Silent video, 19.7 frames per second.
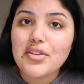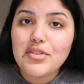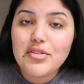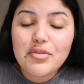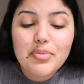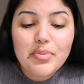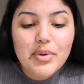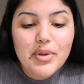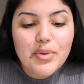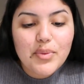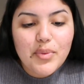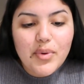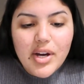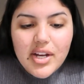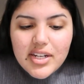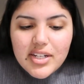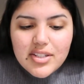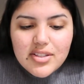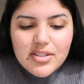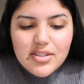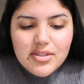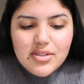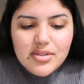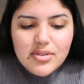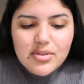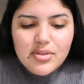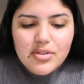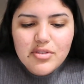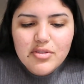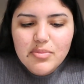you've been wanting to
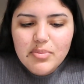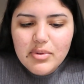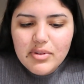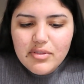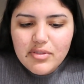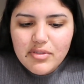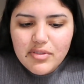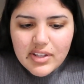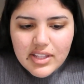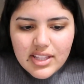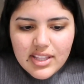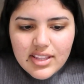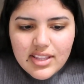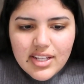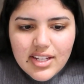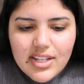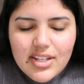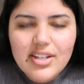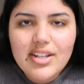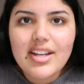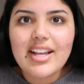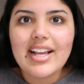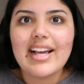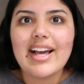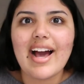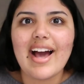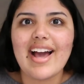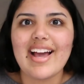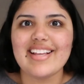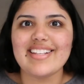do, you've been feeling like you.
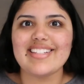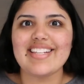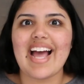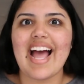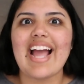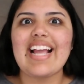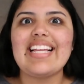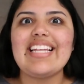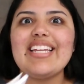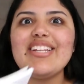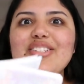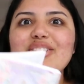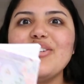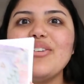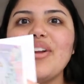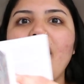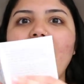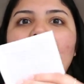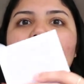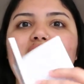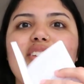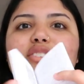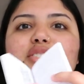Guys, I kid you not, I